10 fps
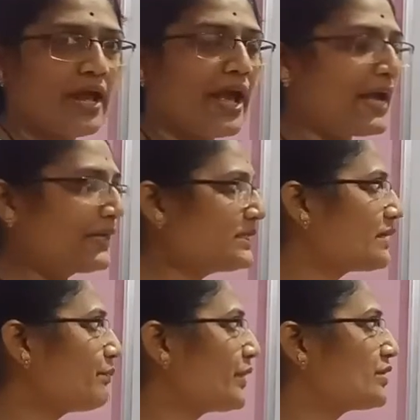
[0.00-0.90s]
As
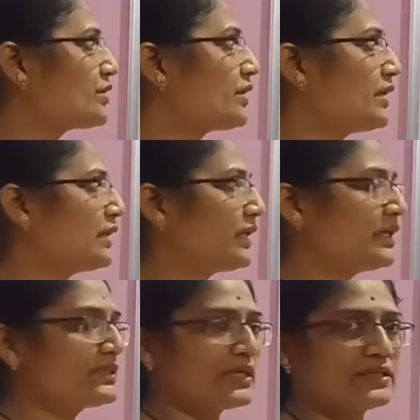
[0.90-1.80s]
temperature
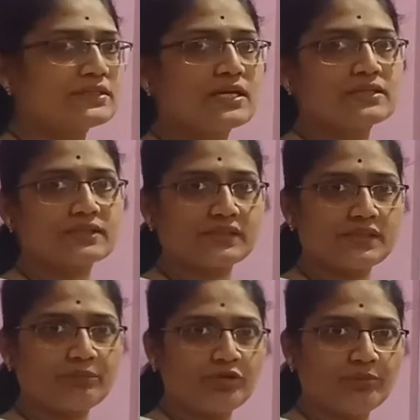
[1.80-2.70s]
increases,
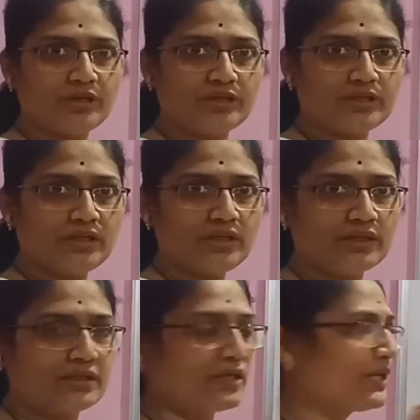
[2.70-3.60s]
susceptibility
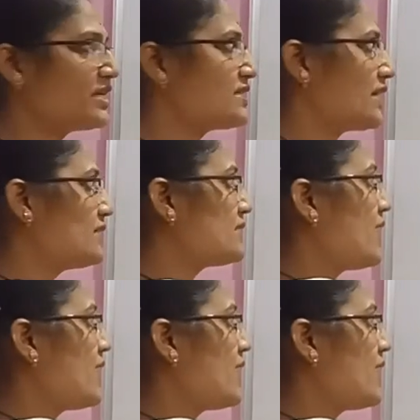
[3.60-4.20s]
decreases,